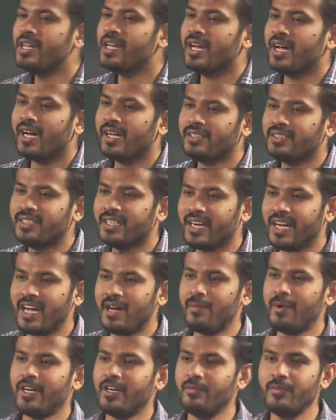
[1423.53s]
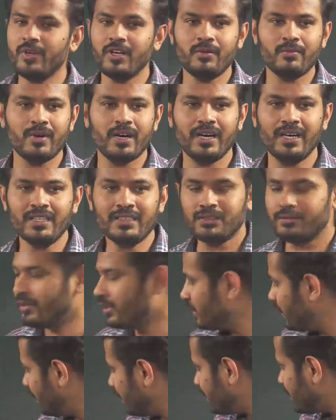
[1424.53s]
has gram atomic mass, which
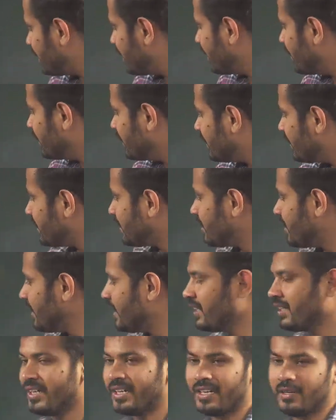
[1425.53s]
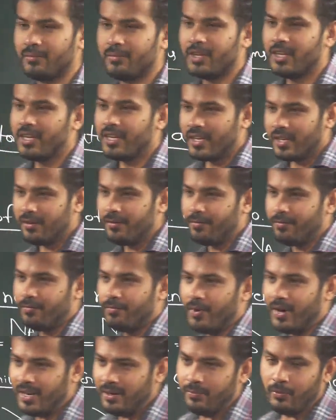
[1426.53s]
is 16 gram. If
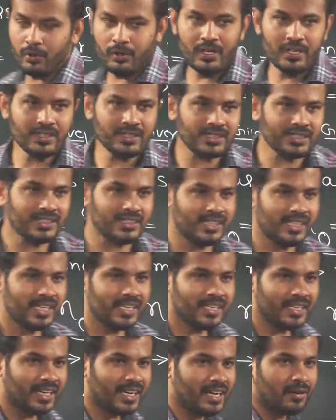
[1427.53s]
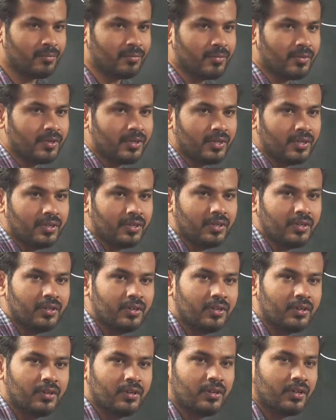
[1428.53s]
1 mole is 16 gram,
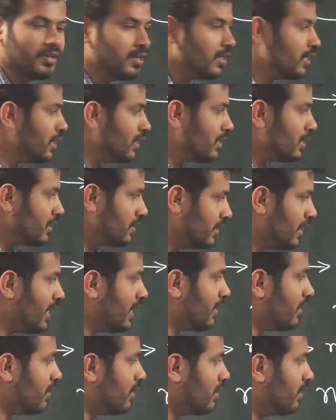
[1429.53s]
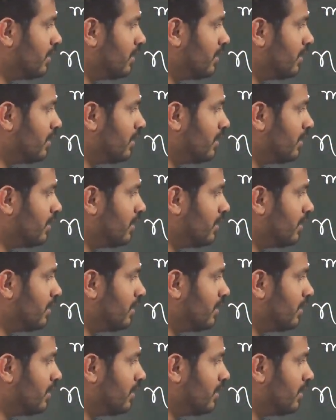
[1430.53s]
then